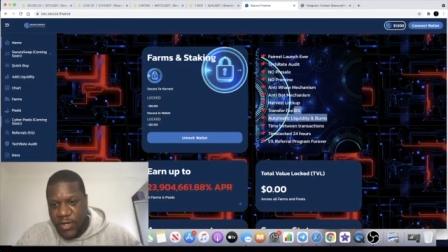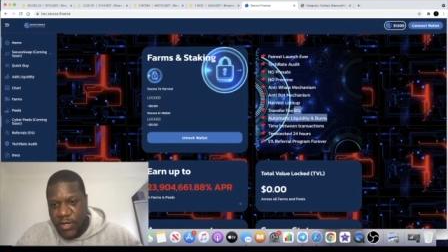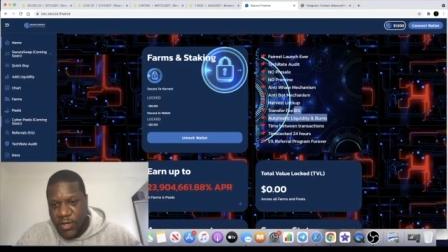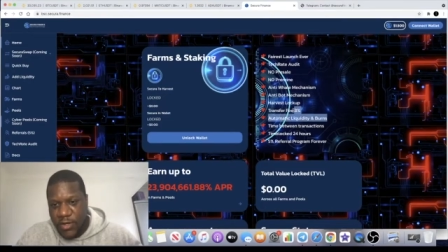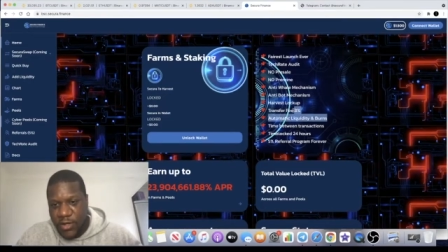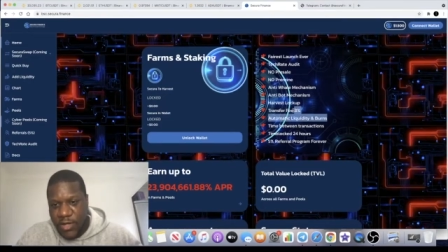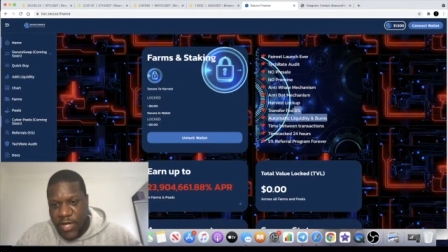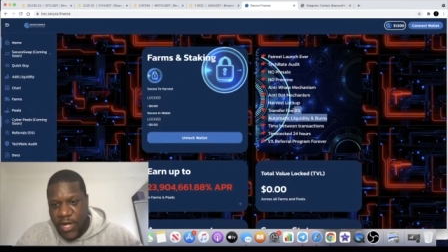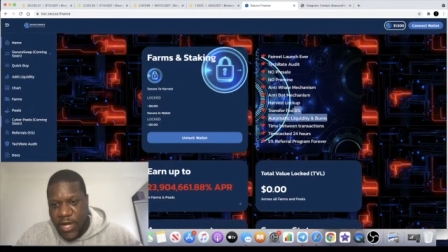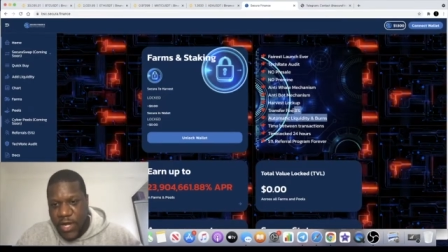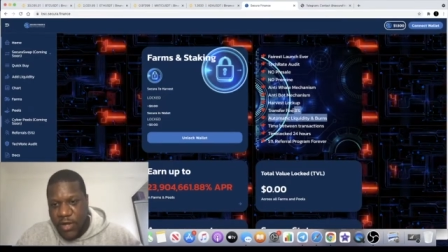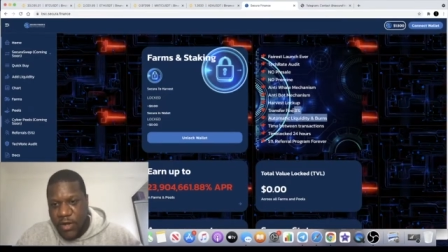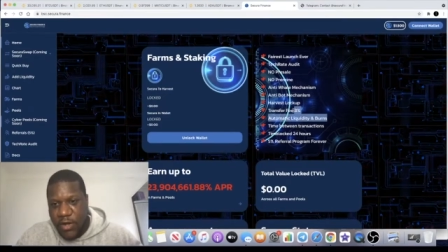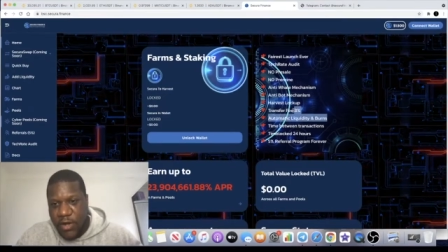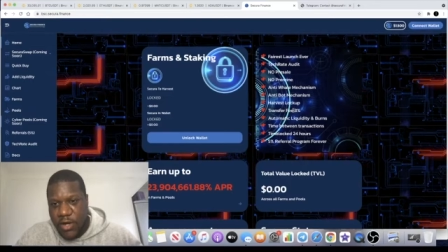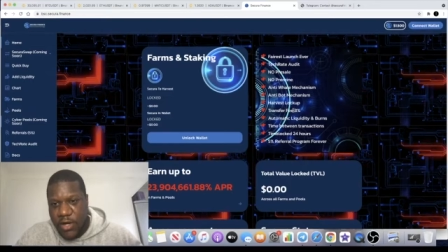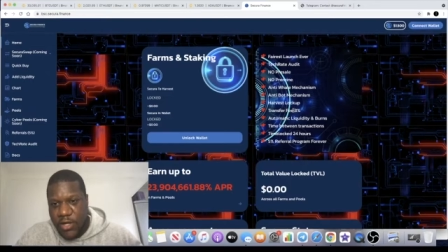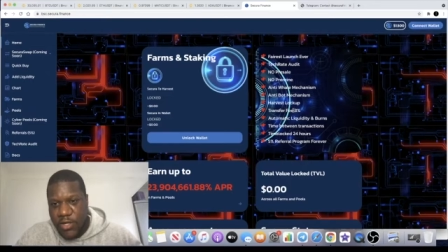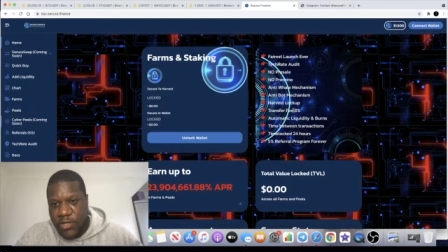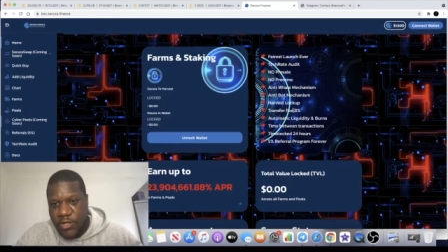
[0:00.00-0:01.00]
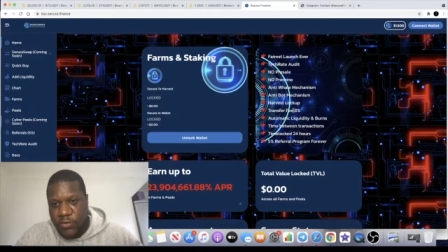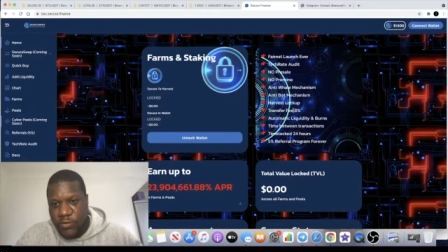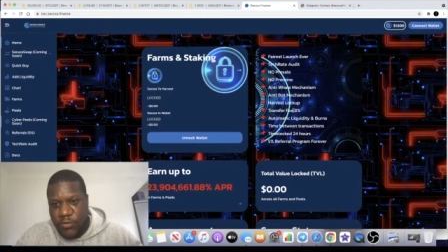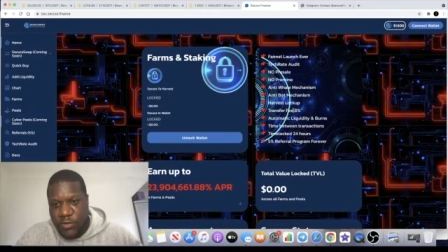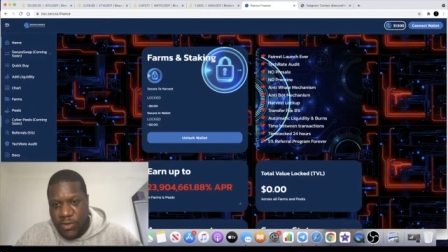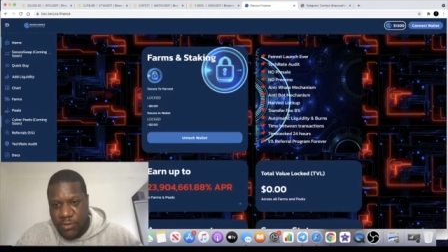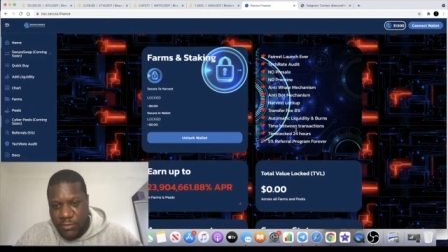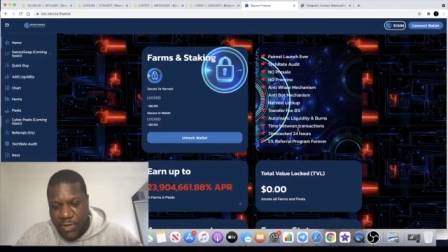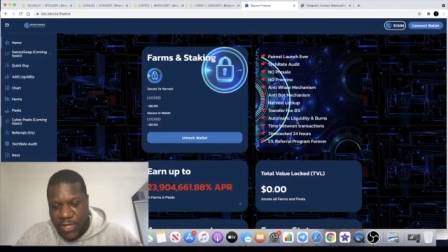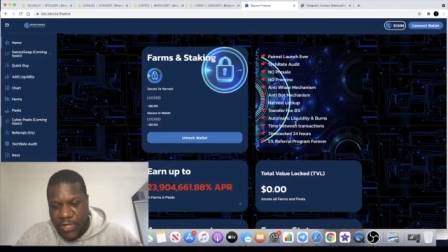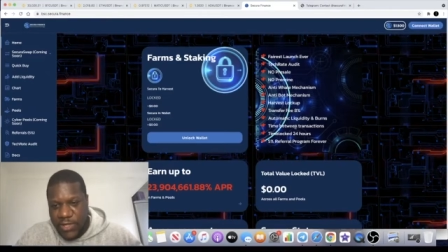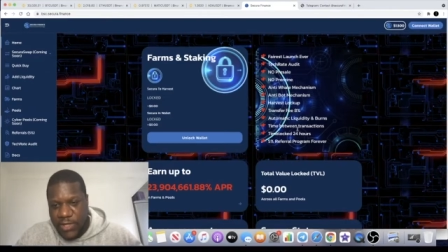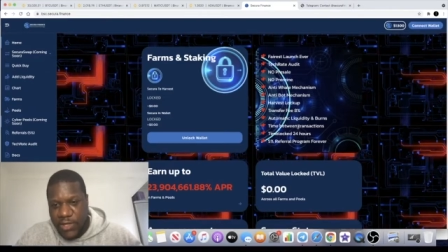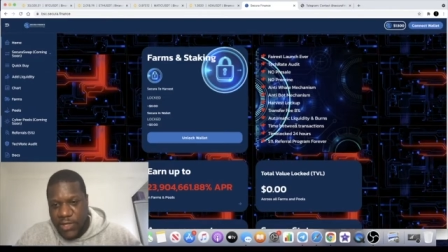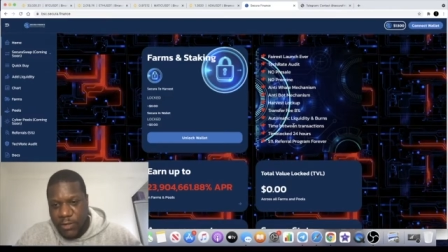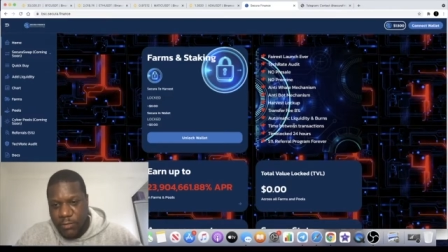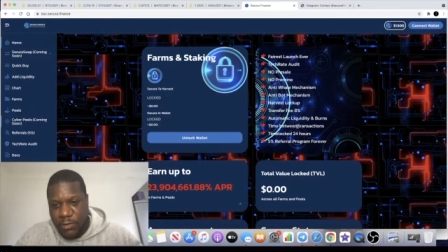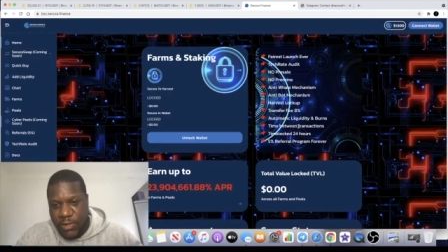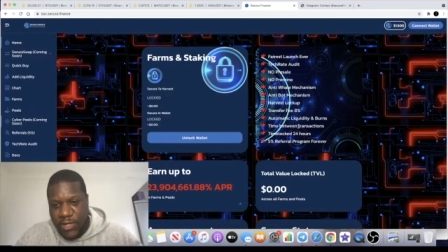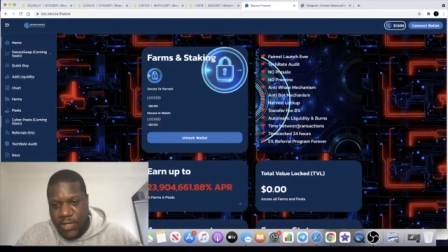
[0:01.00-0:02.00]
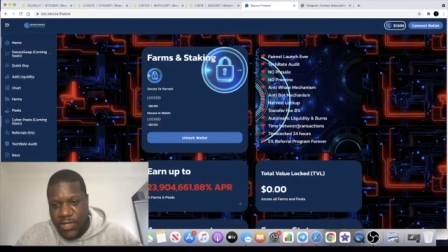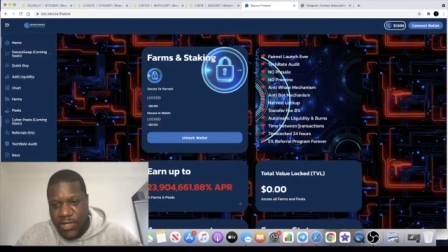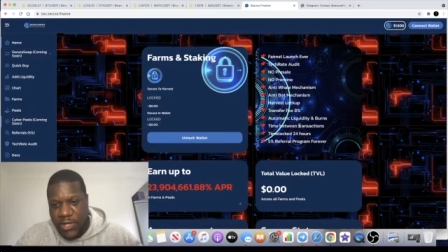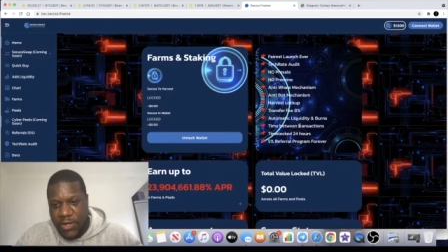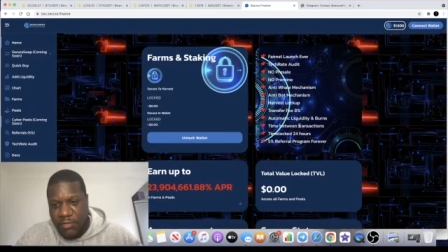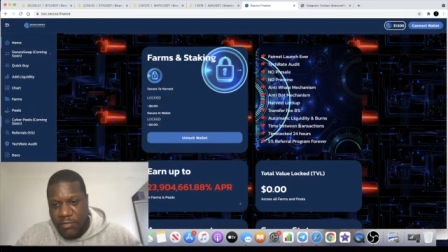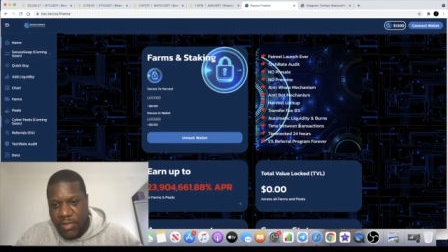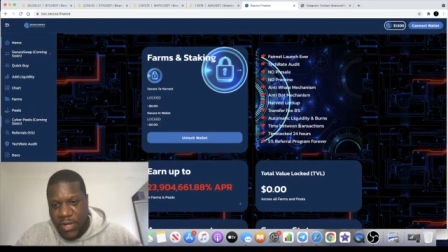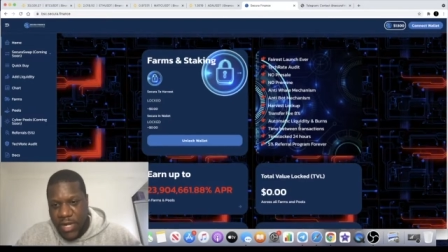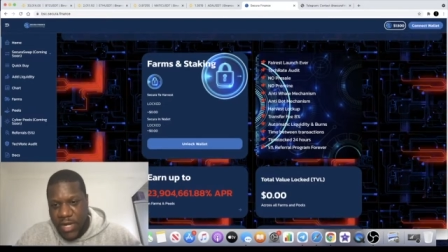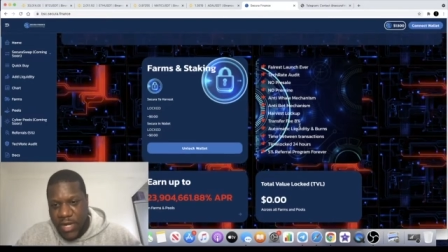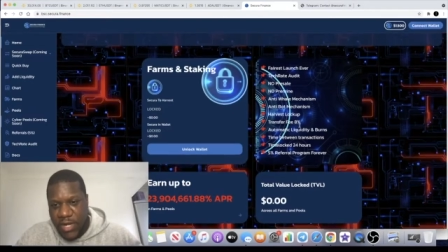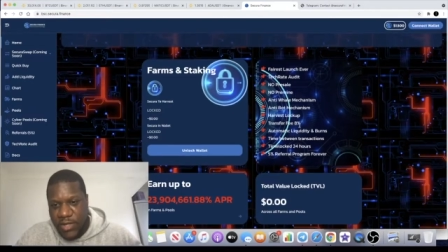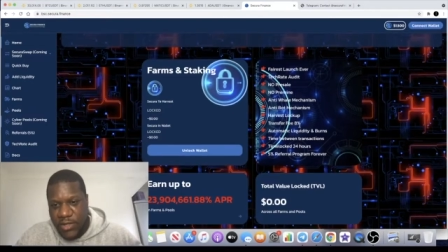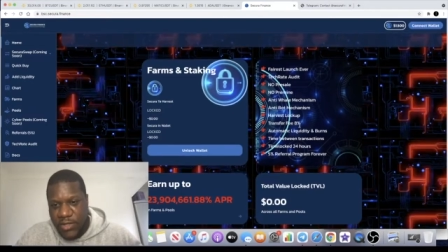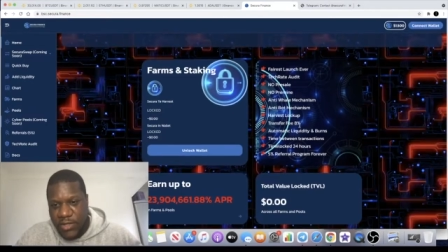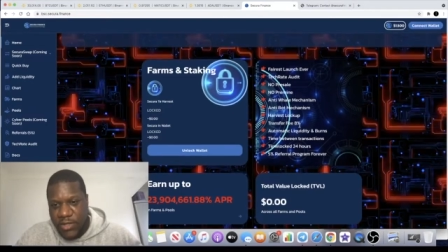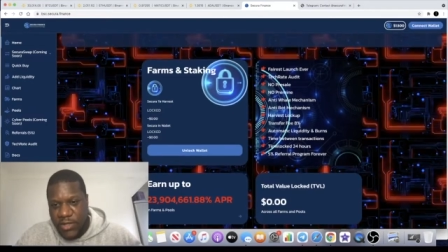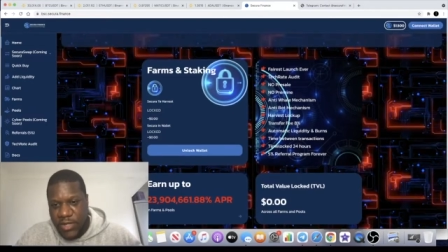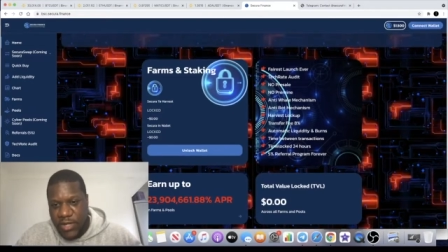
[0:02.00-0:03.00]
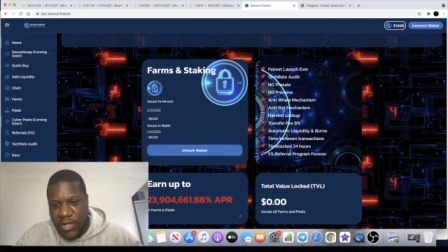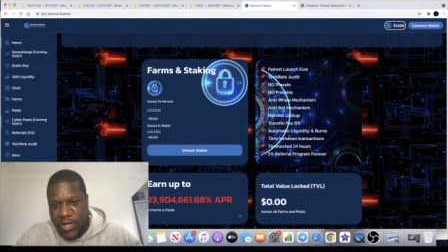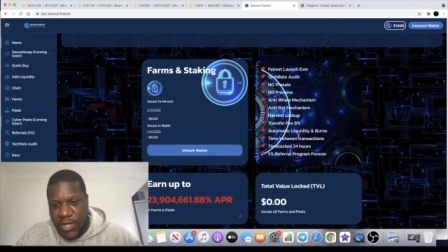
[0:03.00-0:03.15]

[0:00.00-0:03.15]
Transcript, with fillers: Okay, guys, automatic liquidity and burns